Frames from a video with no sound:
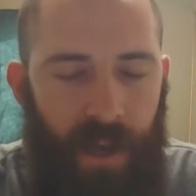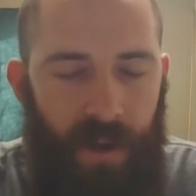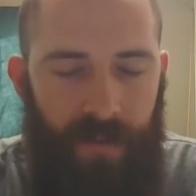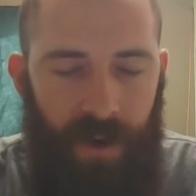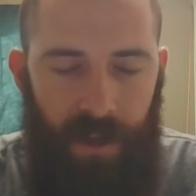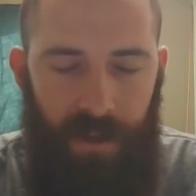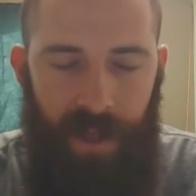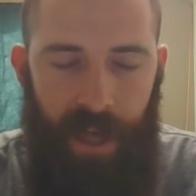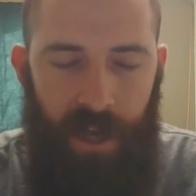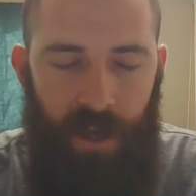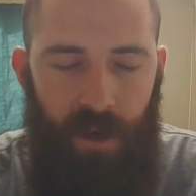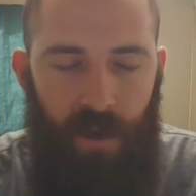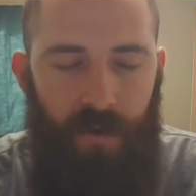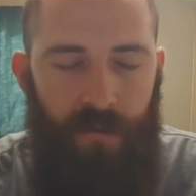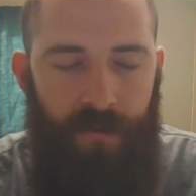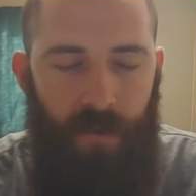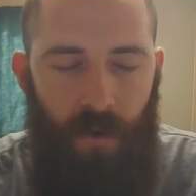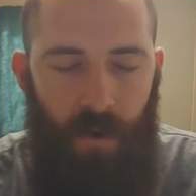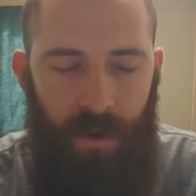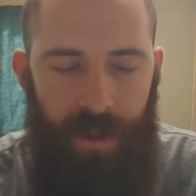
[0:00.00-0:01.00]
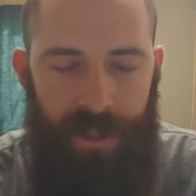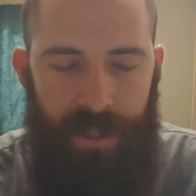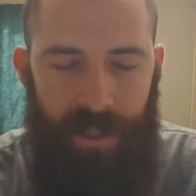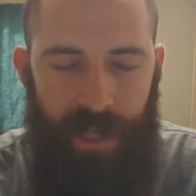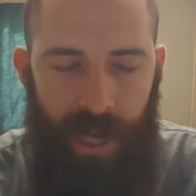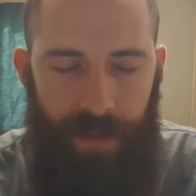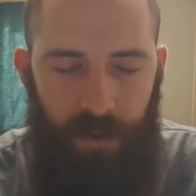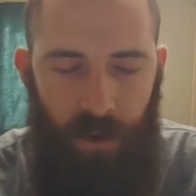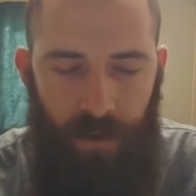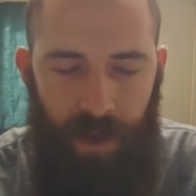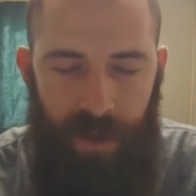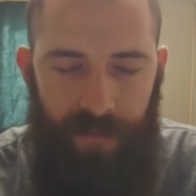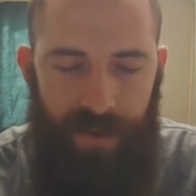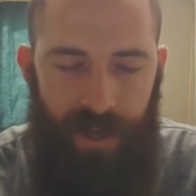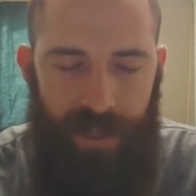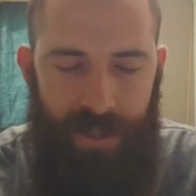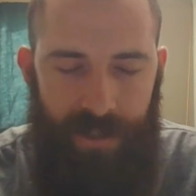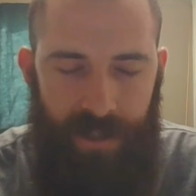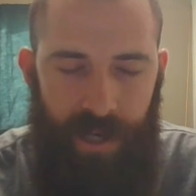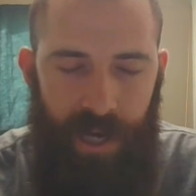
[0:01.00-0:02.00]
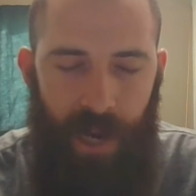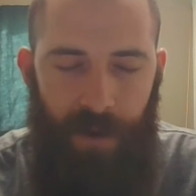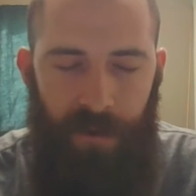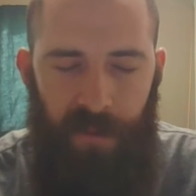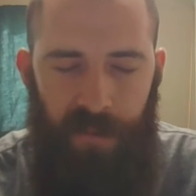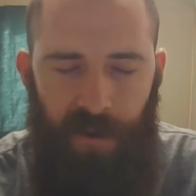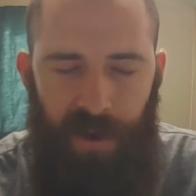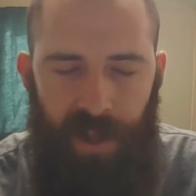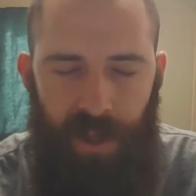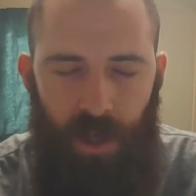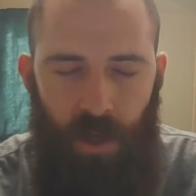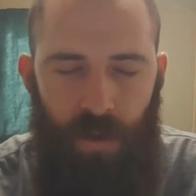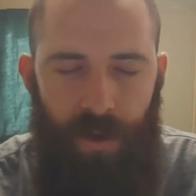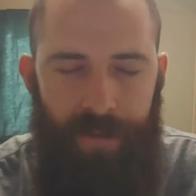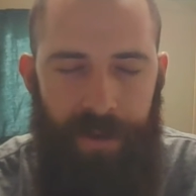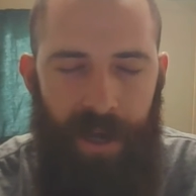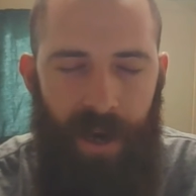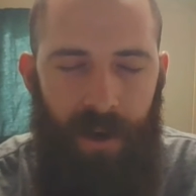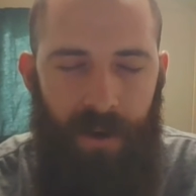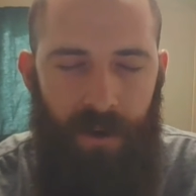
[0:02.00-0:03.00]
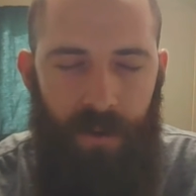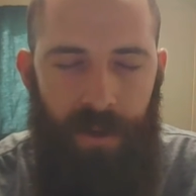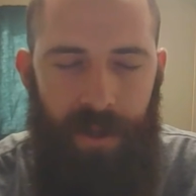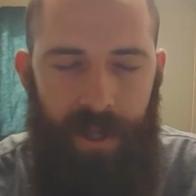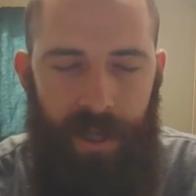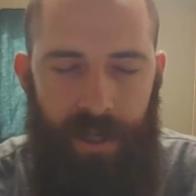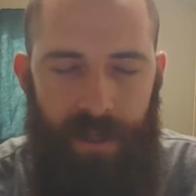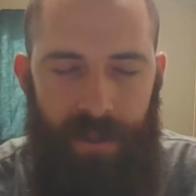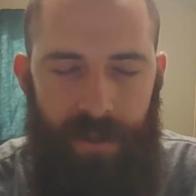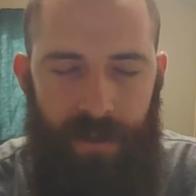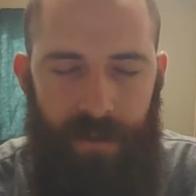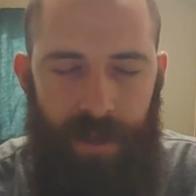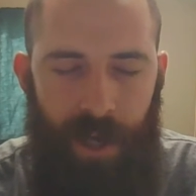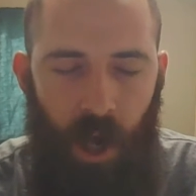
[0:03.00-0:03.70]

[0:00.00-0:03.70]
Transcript: Father, thank you for this time you're giving us today. We pray that you would be honored with us.